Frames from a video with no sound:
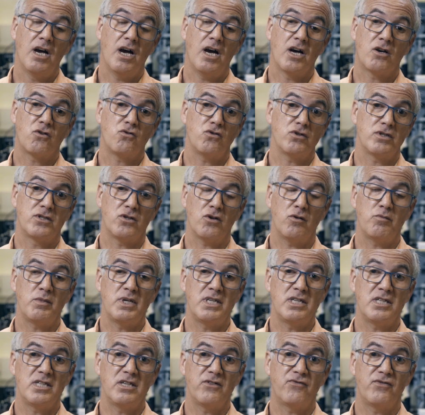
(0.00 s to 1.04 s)
across so
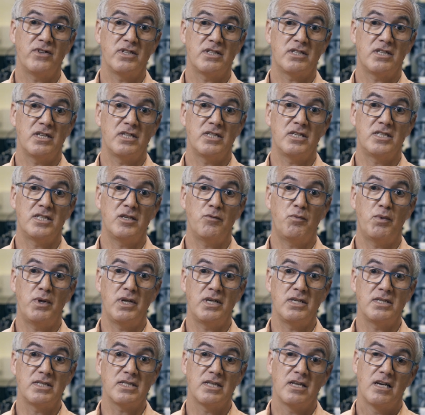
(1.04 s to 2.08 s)
many different uh,
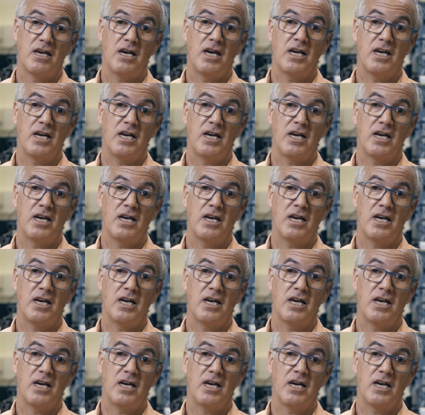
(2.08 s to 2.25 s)
disciplines